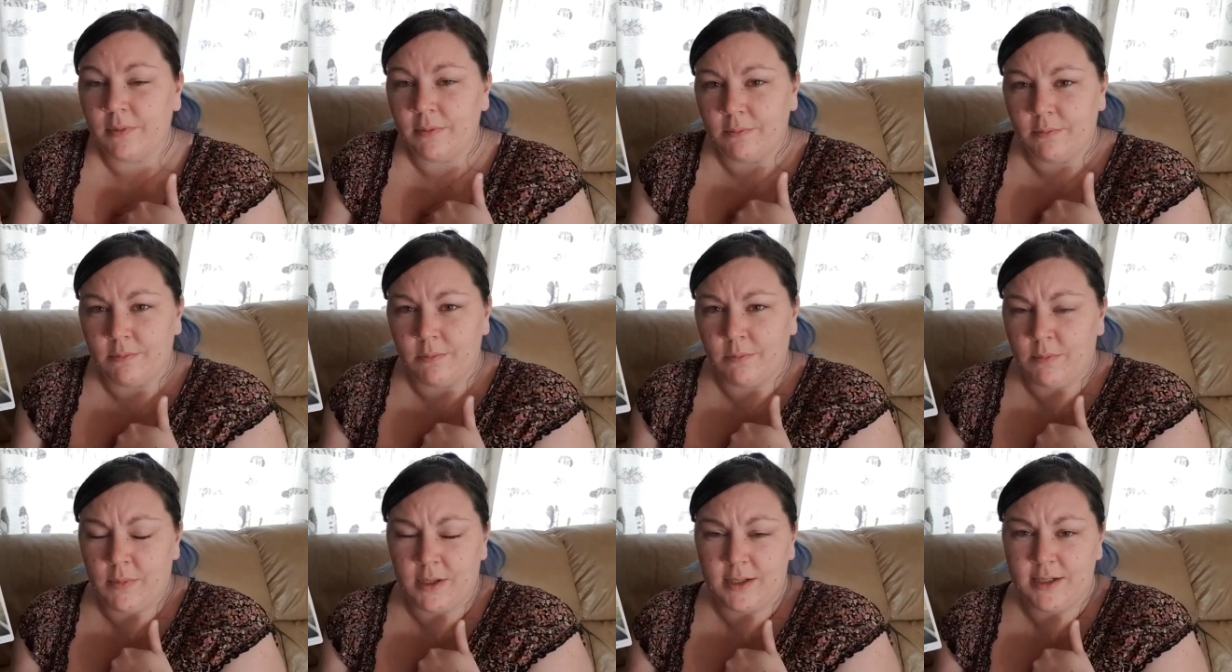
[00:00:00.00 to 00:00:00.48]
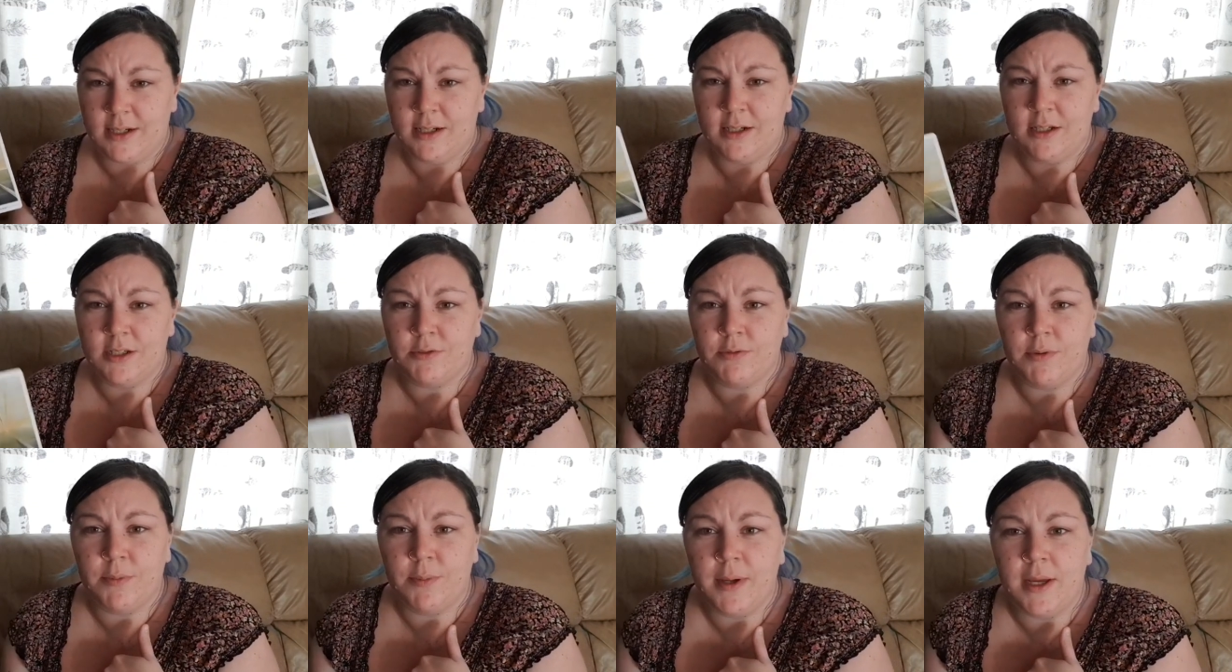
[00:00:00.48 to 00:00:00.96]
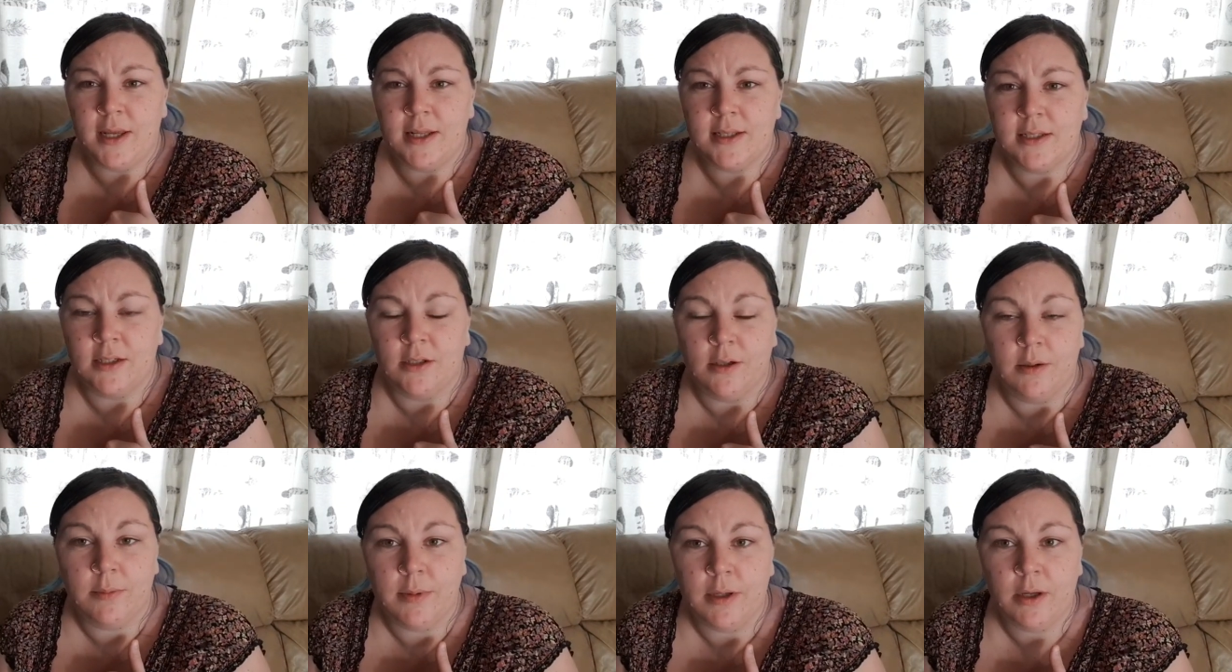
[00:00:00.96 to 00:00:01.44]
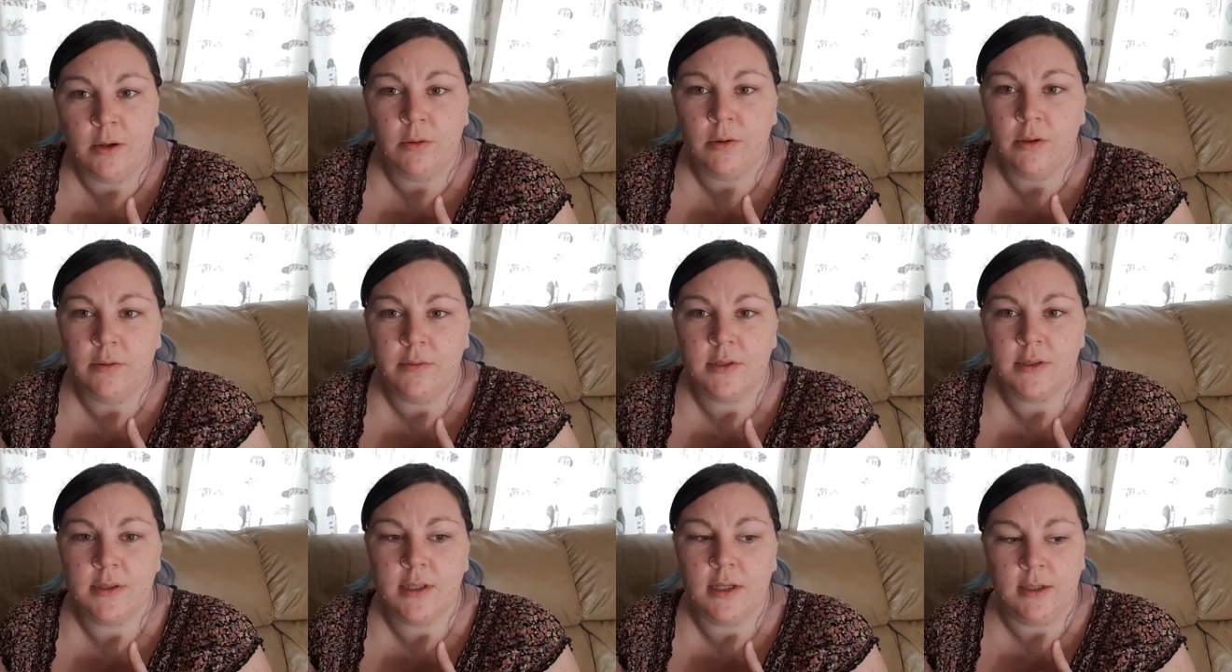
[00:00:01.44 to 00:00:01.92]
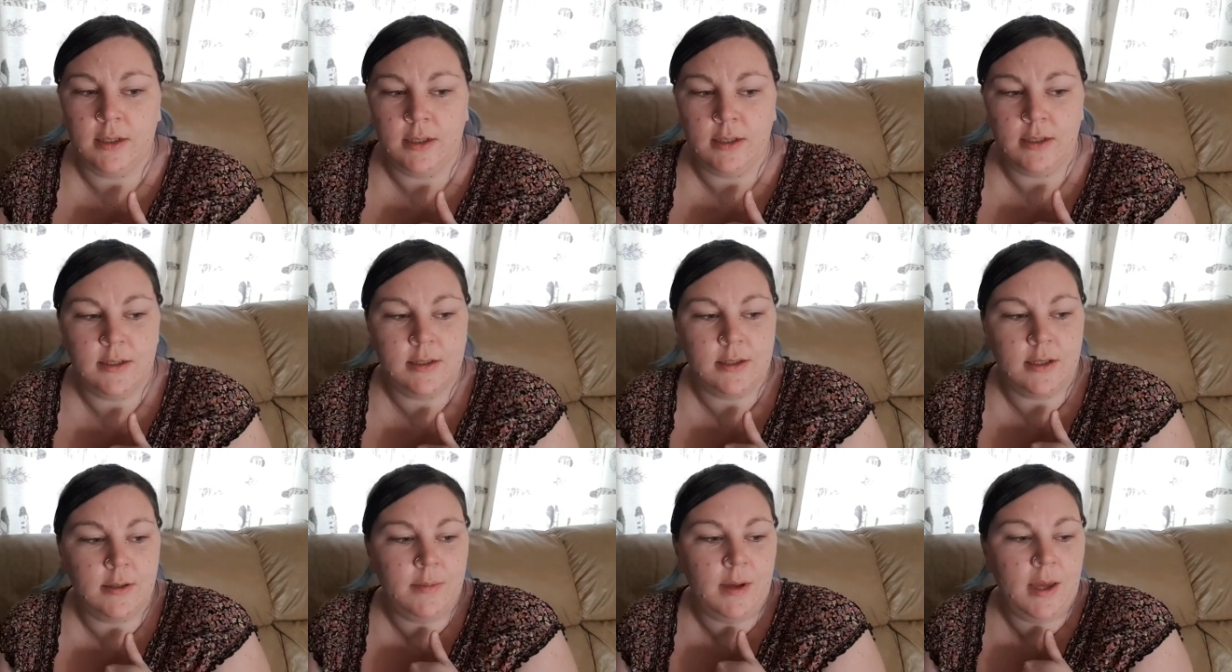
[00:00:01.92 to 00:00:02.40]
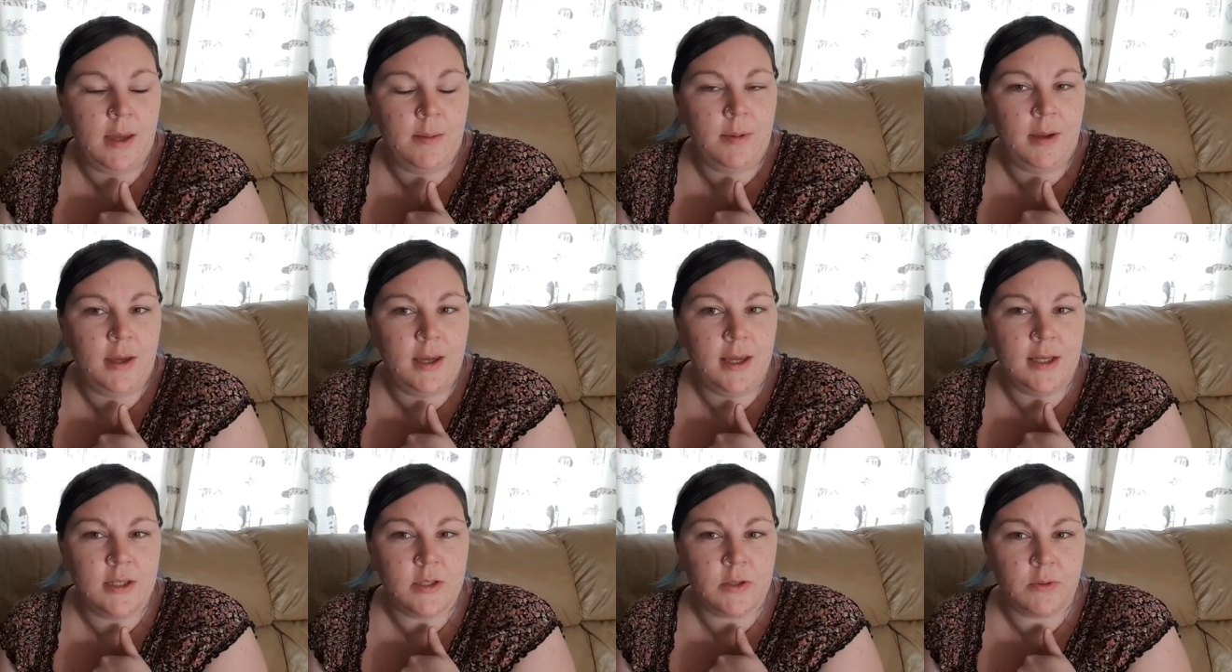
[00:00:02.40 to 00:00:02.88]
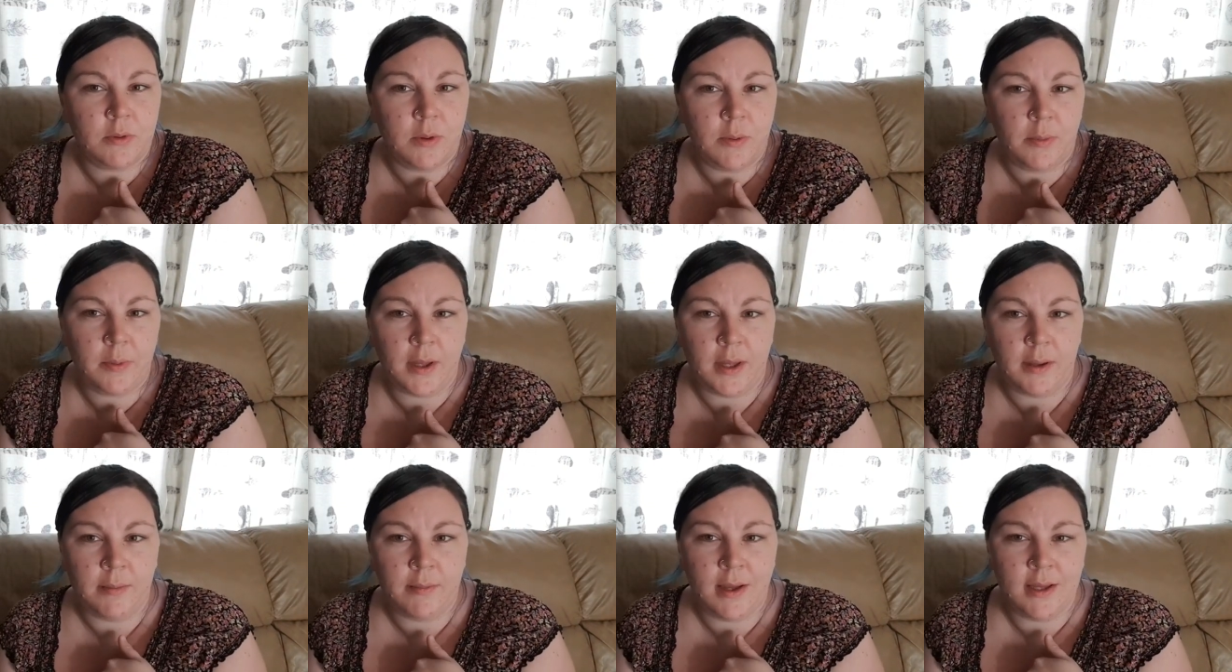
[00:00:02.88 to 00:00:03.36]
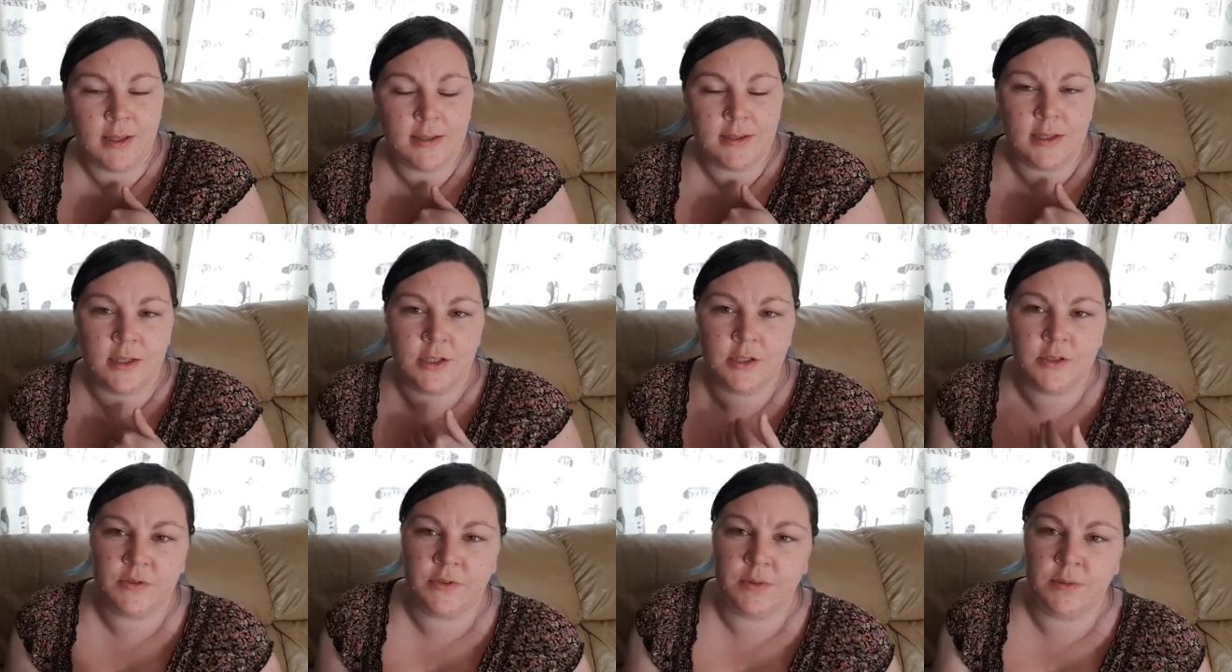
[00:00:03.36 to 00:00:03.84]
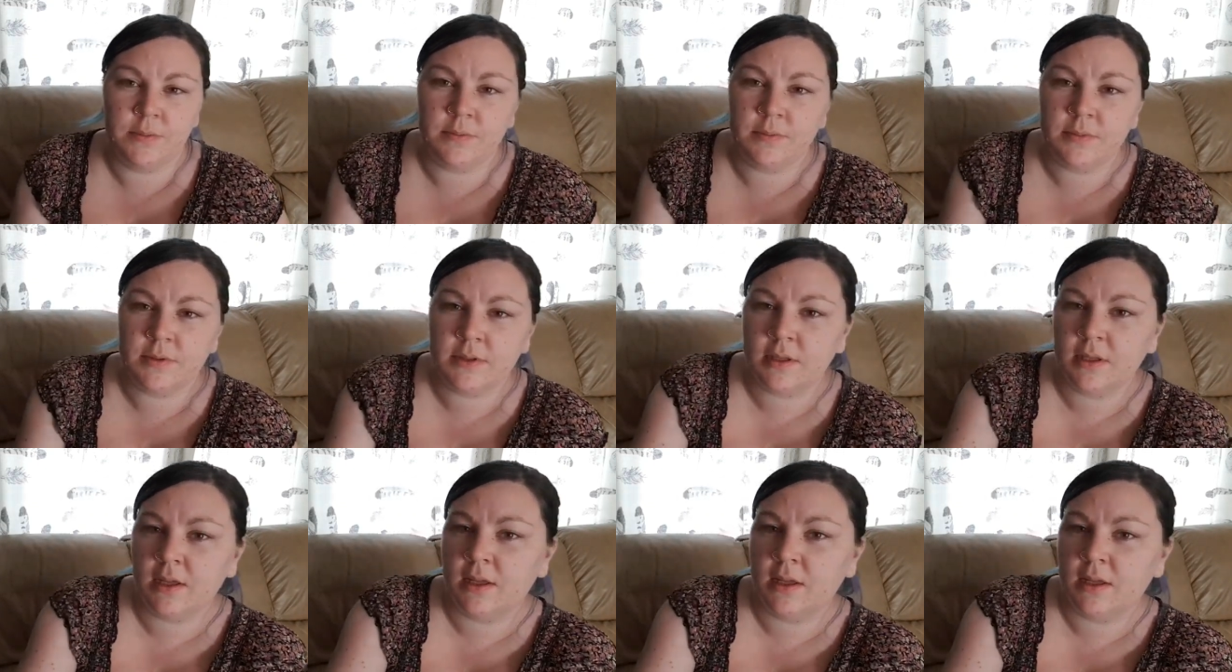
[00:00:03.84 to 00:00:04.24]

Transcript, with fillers: my dinner's repeating on me all of a sudden, so maybe it is a repeat message from